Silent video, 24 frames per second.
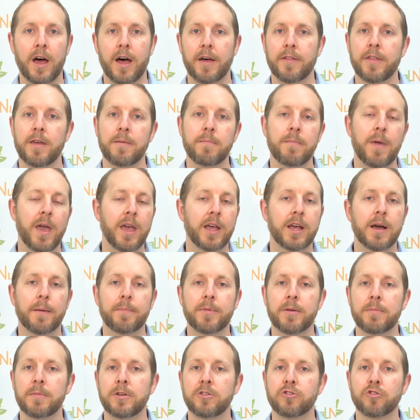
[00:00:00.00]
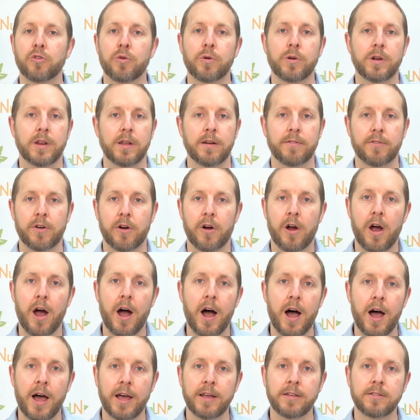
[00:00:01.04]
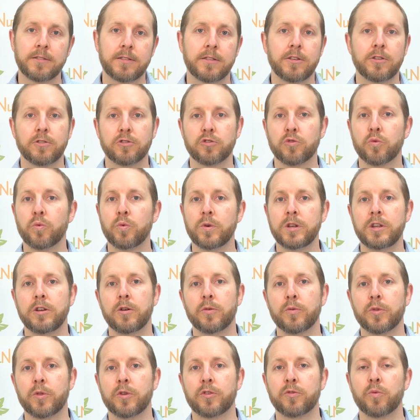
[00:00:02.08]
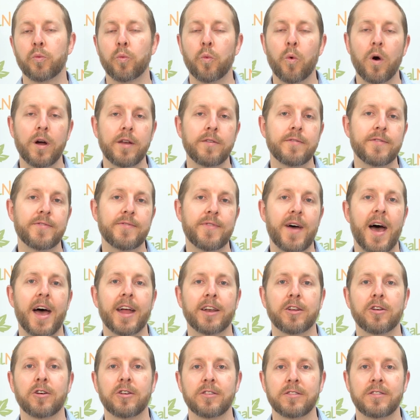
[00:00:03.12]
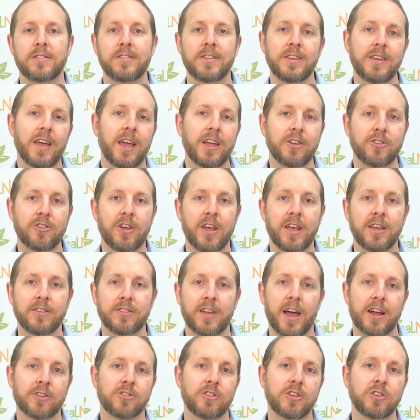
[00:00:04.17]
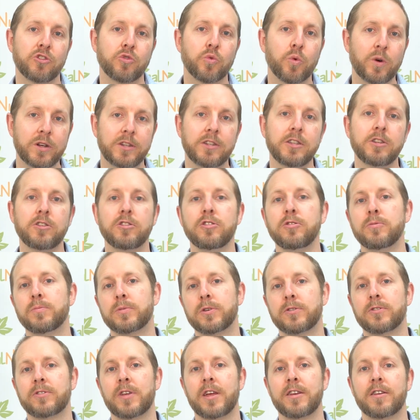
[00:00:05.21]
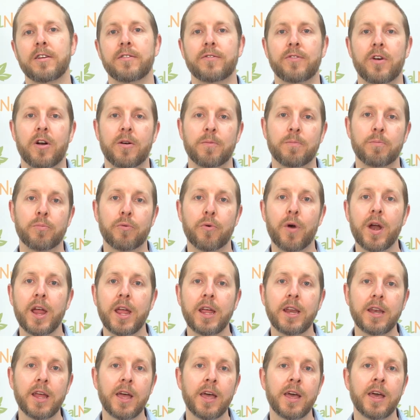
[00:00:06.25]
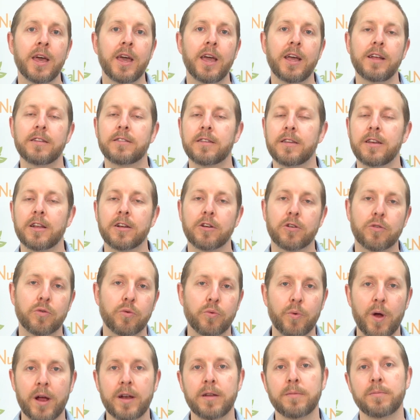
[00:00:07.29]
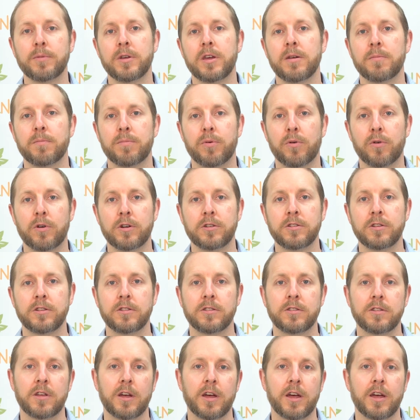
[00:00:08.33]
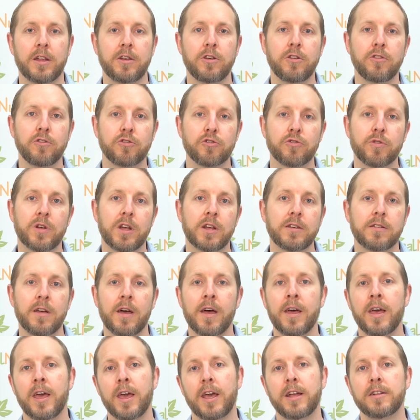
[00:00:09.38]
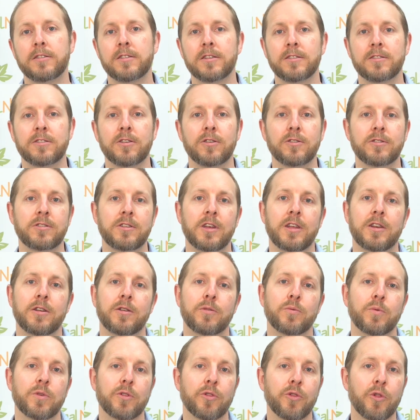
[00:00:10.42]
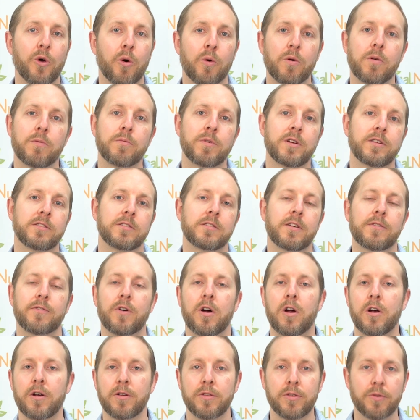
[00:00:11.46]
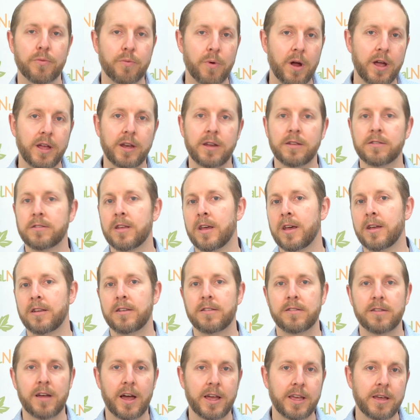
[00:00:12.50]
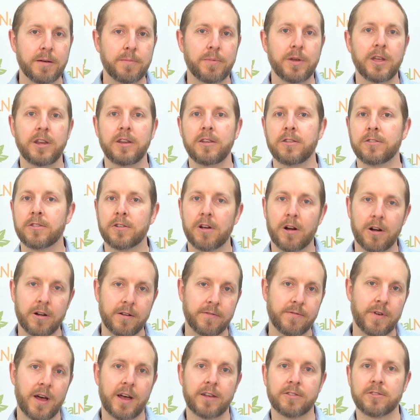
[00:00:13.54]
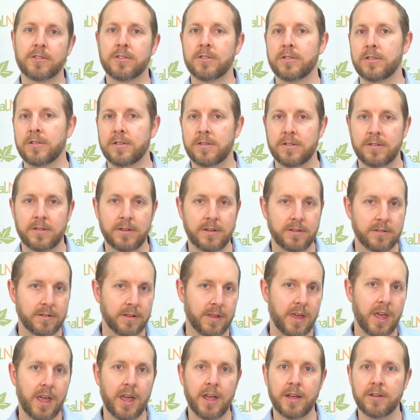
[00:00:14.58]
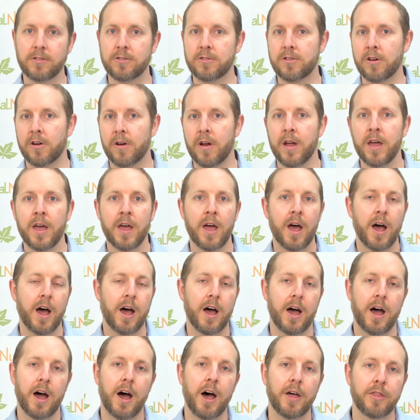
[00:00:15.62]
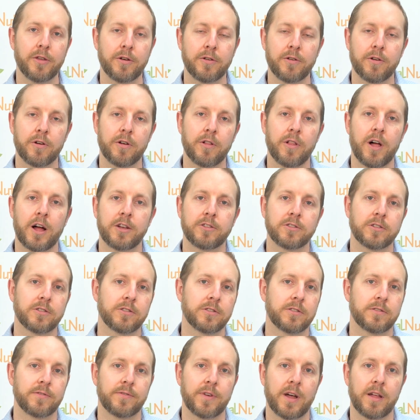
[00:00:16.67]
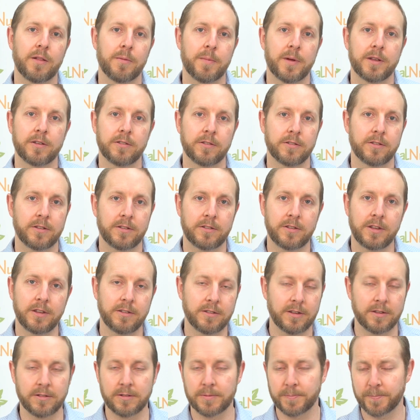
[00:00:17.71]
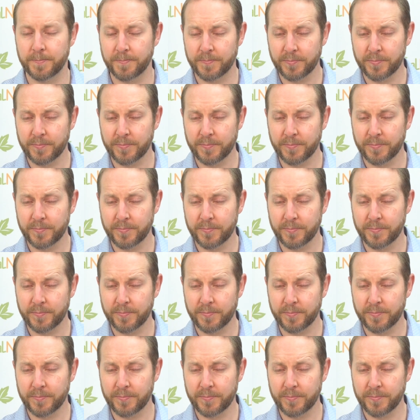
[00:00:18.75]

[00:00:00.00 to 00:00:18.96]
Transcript: They make up the majority of our eyes. They're, this one fat called DHA is actually 22% of our brain. It's an incredibly important nutrient. It's associated with lower risks of arthritis, diabetes, cardiovascular disease, cancer, other neurological developmental diseases.